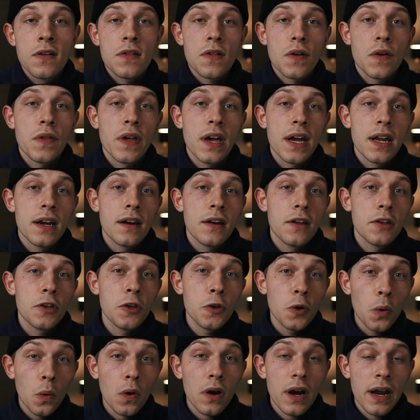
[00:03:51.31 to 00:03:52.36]
so that
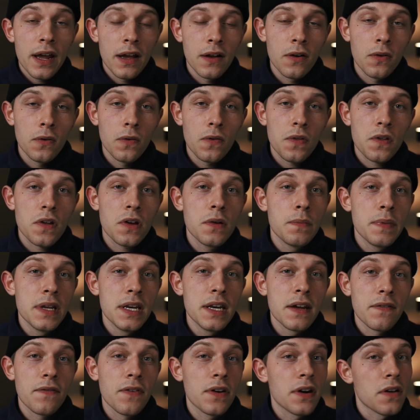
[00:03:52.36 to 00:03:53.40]
your angles could be
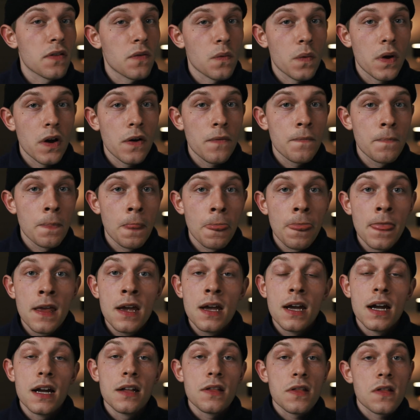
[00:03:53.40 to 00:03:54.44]
different as well.
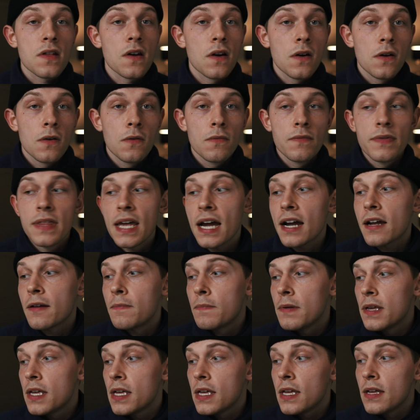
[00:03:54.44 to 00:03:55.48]
And so that could
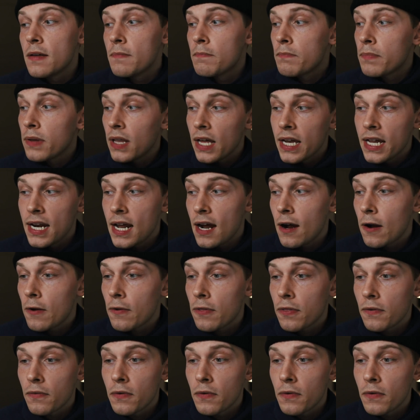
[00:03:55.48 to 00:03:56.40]
be played out